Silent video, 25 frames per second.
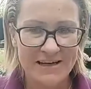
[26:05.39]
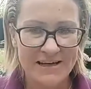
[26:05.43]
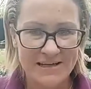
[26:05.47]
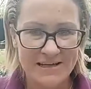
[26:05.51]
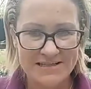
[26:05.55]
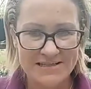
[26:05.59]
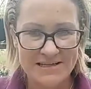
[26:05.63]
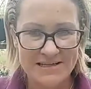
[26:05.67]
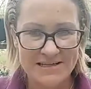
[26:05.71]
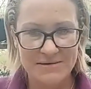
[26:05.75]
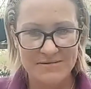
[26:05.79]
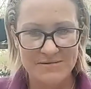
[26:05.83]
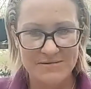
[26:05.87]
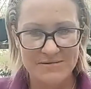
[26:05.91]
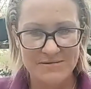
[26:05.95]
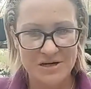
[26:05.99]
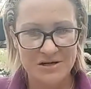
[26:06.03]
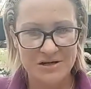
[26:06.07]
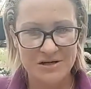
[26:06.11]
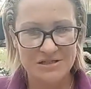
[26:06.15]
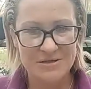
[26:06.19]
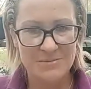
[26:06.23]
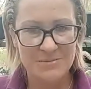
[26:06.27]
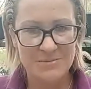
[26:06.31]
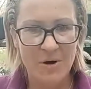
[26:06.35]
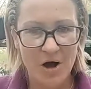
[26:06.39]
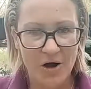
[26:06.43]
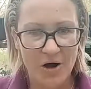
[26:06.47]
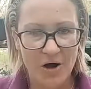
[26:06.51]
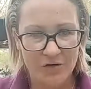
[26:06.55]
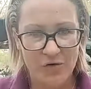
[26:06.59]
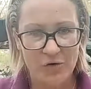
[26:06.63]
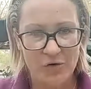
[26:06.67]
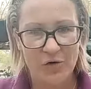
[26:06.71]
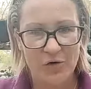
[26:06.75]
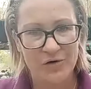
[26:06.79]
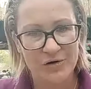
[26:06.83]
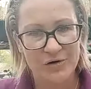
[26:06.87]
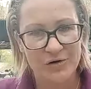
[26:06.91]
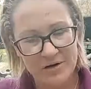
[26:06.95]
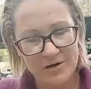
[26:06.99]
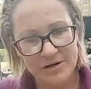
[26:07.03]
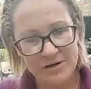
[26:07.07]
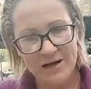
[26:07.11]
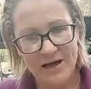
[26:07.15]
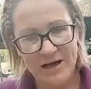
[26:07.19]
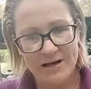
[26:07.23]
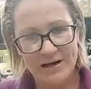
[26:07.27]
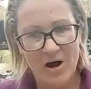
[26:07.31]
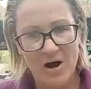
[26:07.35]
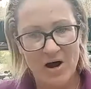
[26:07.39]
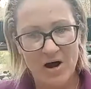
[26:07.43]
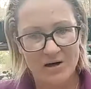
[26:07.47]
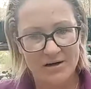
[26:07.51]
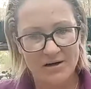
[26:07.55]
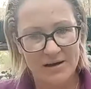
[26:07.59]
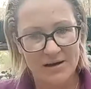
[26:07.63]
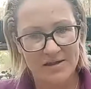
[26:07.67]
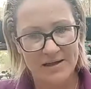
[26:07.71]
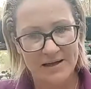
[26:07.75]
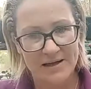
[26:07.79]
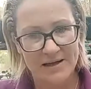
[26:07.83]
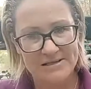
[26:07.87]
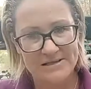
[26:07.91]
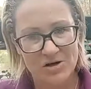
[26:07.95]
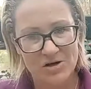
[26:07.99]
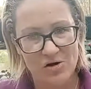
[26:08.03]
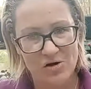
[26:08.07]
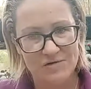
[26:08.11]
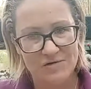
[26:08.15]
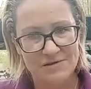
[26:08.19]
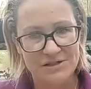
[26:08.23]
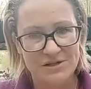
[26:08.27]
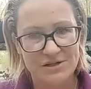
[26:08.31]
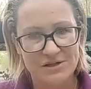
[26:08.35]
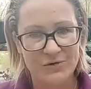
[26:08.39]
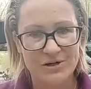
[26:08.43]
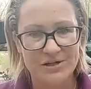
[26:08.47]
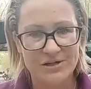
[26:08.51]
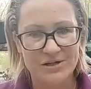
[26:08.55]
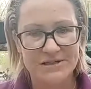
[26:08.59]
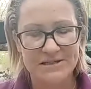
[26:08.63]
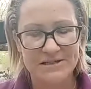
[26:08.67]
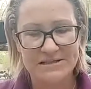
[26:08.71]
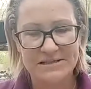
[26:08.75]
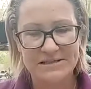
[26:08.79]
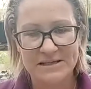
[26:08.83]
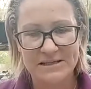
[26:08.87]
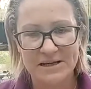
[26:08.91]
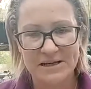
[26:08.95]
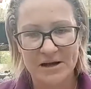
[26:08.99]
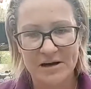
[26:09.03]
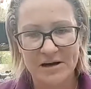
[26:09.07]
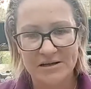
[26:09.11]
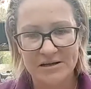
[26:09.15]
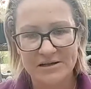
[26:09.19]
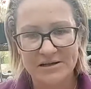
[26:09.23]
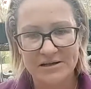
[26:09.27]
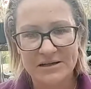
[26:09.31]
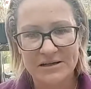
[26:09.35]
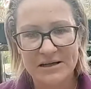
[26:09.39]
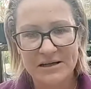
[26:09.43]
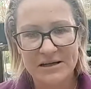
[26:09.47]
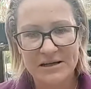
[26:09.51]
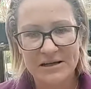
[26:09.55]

as I was starting to pot on and harden things off to go out into the garden.